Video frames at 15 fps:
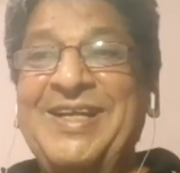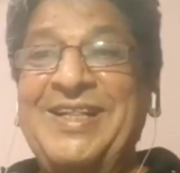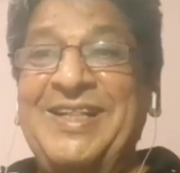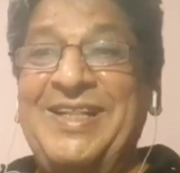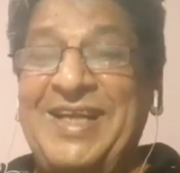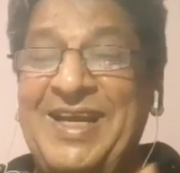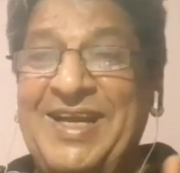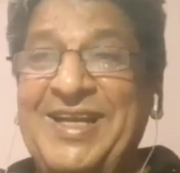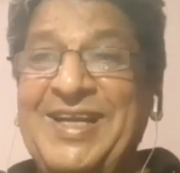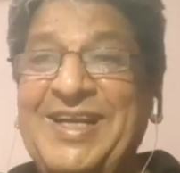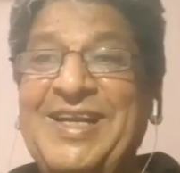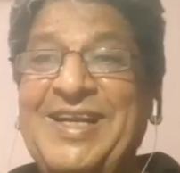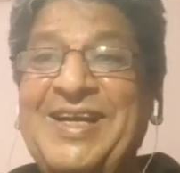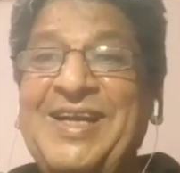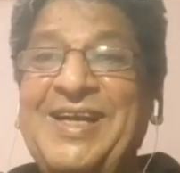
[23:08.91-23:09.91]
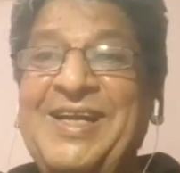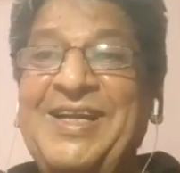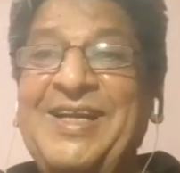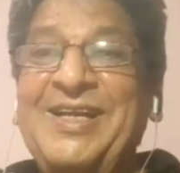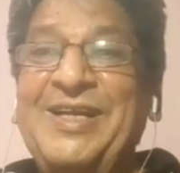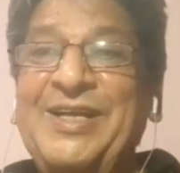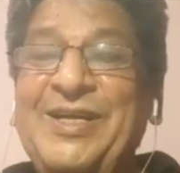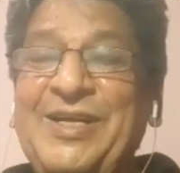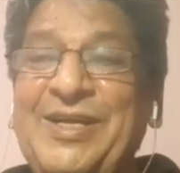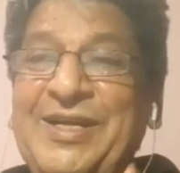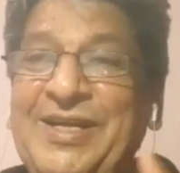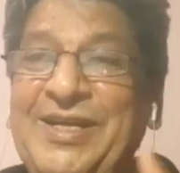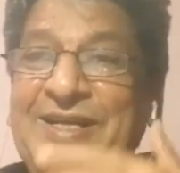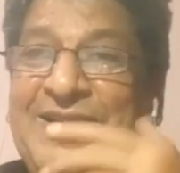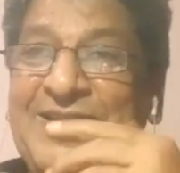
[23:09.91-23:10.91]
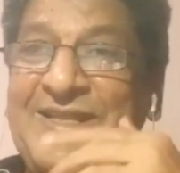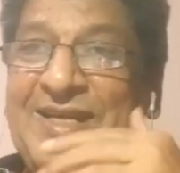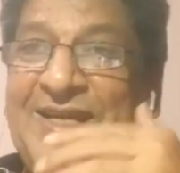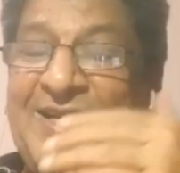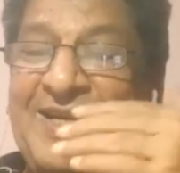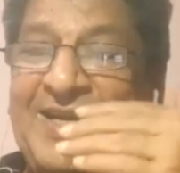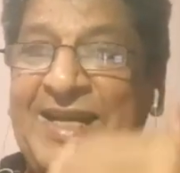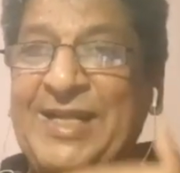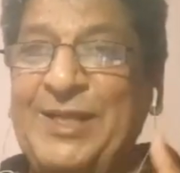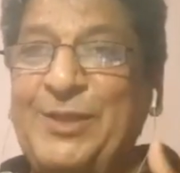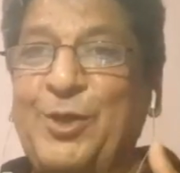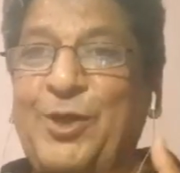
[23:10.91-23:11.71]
then the length